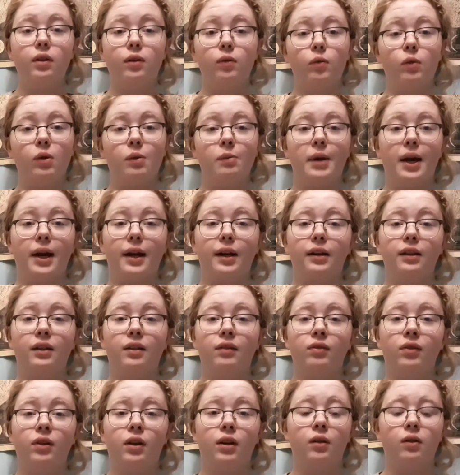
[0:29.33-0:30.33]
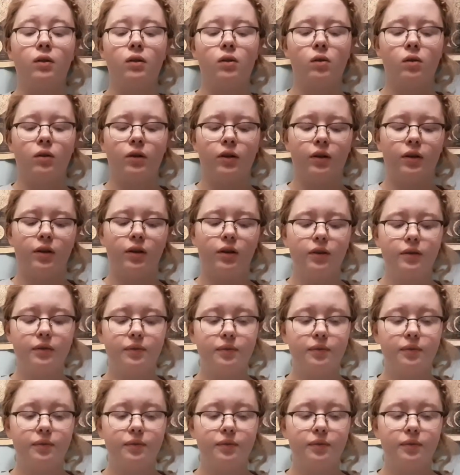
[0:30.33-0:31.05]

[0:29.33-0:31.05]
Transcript: We're back in the video corner.